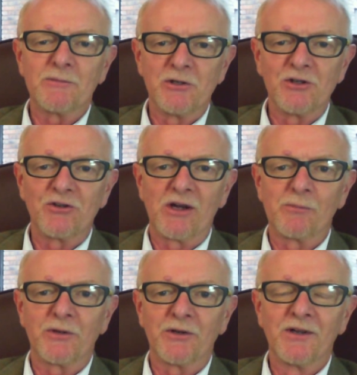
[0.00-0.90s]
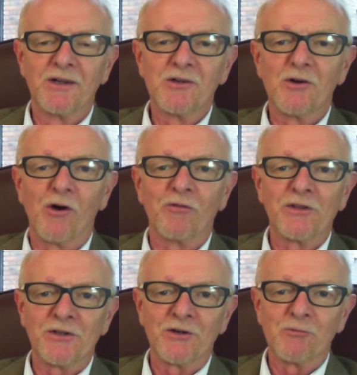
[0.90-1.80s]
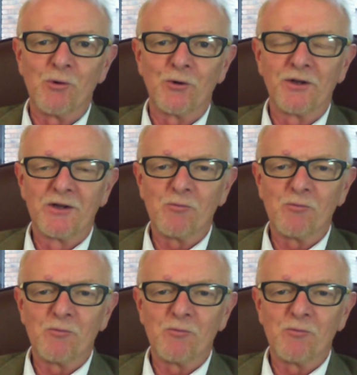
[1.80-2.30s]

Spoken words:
Community Champion of the Year Award.